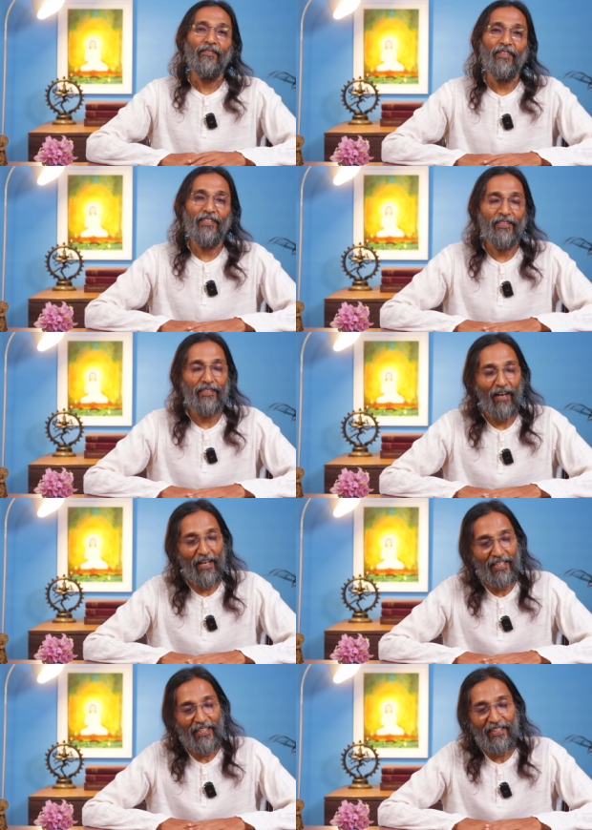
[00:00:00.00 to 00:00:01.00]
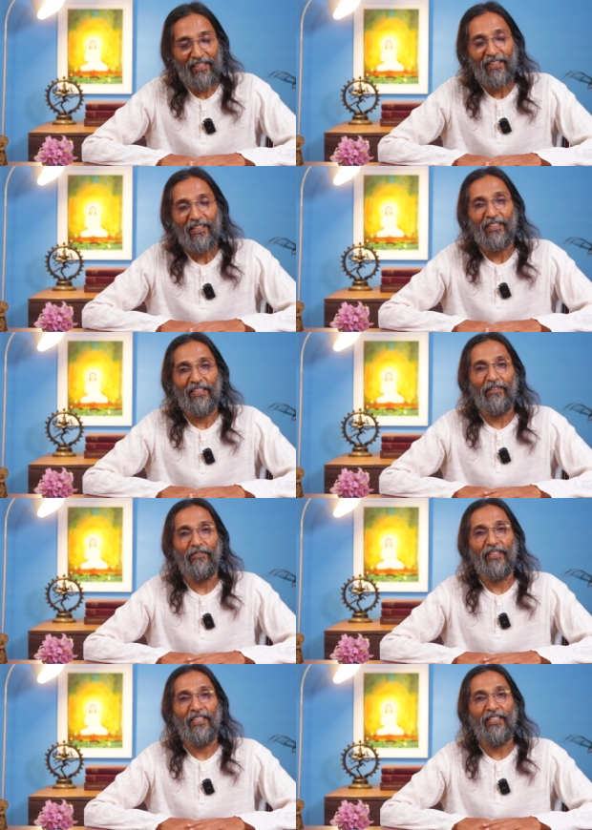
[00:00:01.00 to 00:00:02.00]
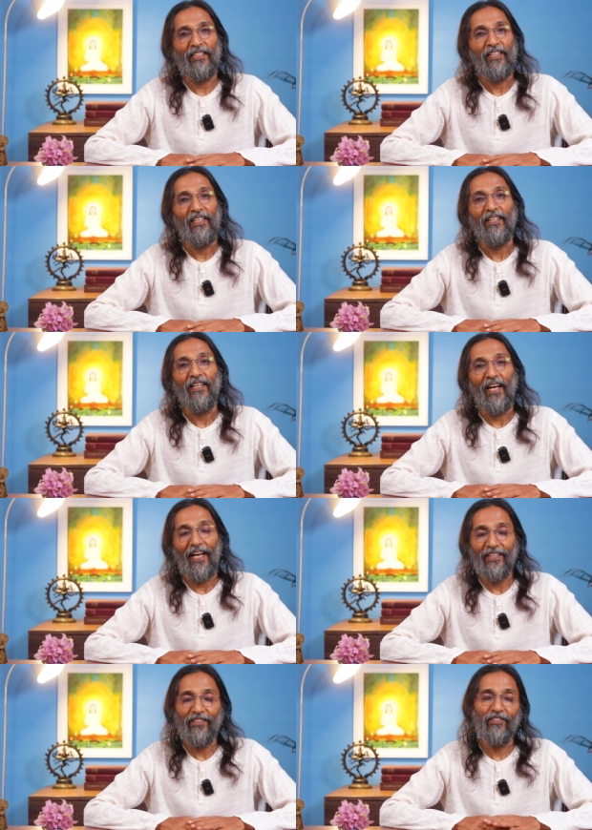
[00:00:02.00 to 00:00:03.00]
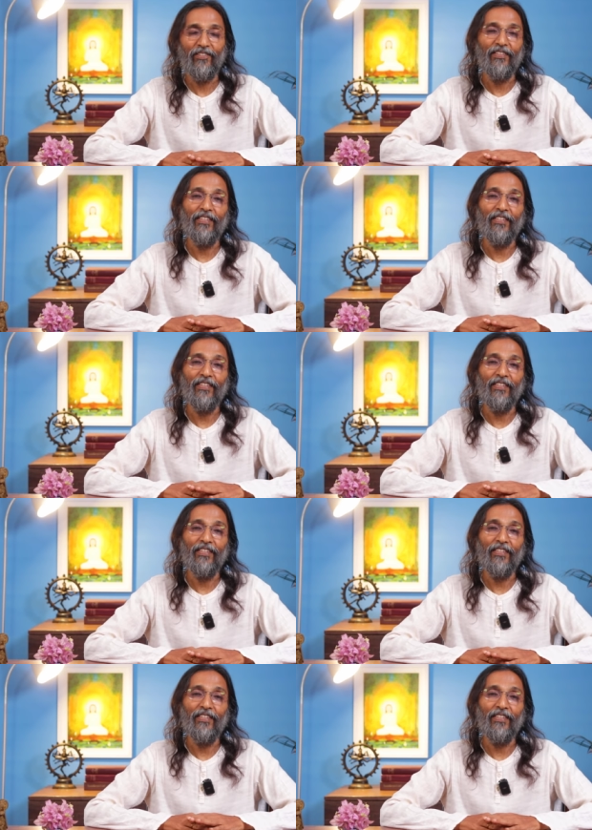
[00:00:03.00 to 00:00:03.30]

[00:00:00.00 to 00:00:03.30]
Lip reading: which is highly revered and